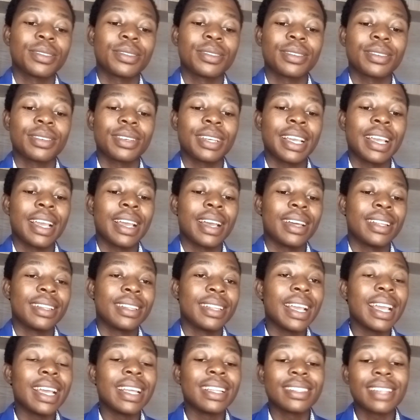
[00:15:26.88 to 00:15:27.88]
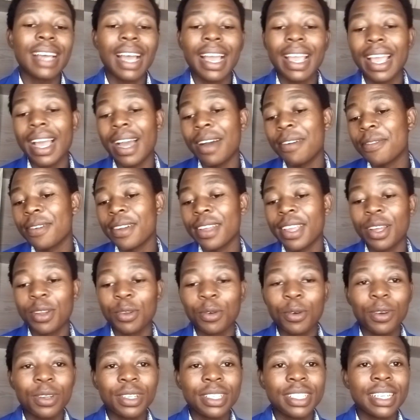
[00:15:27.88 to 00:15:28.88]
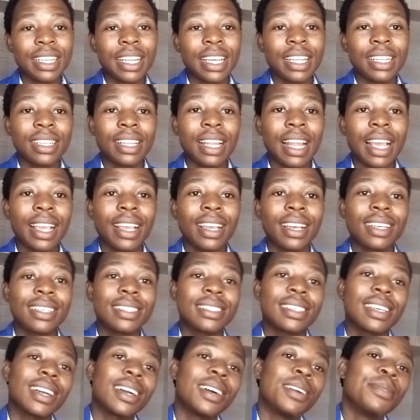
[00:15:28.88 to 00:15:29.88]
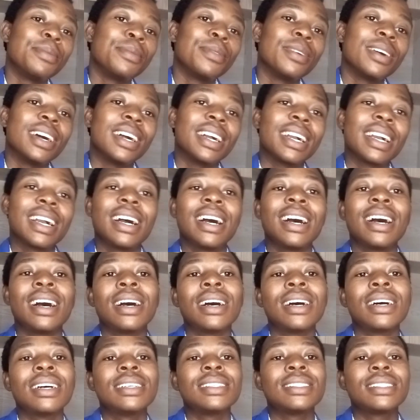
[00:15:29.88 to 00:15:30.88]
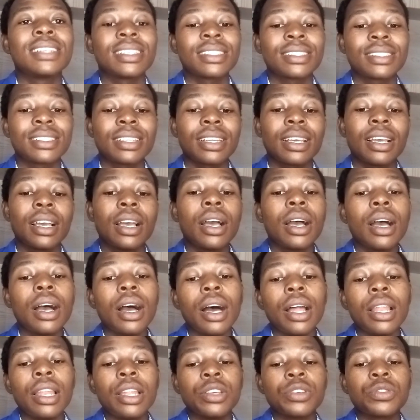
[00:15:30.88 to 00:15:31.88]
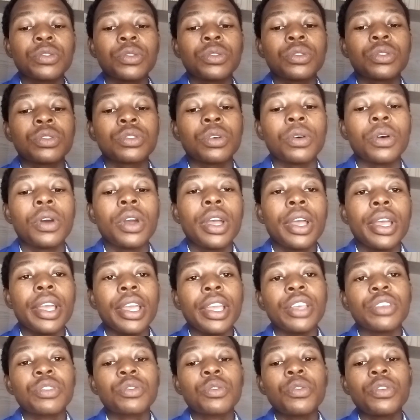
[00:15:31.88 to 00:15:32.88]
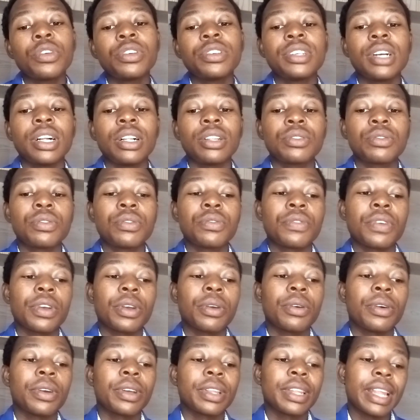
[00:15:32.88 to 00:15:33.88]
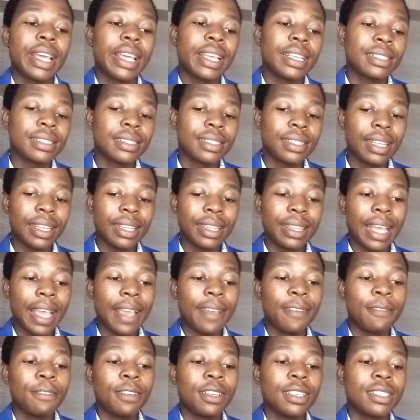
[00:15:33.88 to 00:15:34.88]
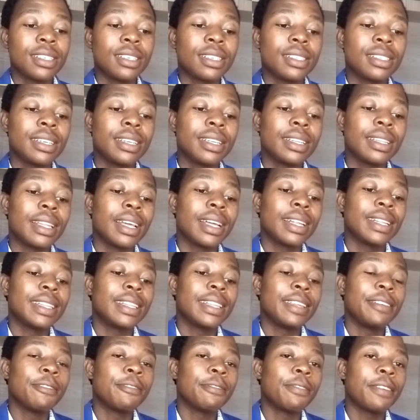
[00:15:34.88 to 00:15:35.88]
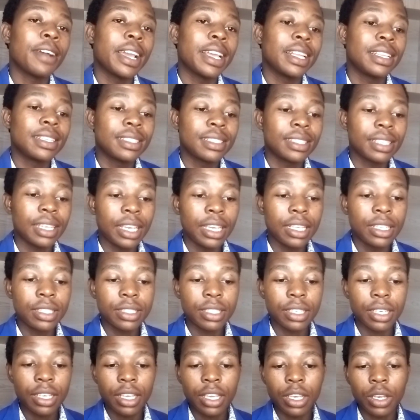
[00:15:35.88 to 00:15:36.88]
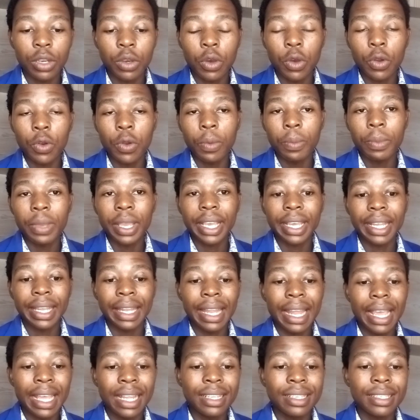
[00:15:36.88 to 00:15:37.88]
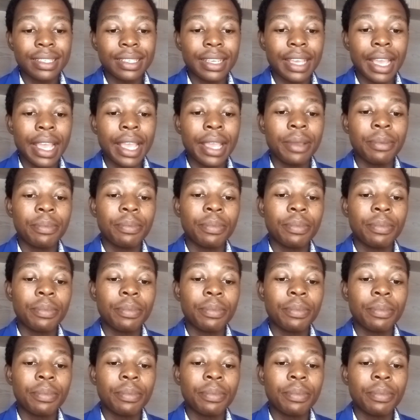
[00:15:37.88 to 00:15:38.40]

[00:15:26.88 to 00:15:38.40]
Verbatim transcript: yeah, the entire African continent, like Waka, just Lesotho. So it's crucial to recognize the diversity that defines its economic landscape.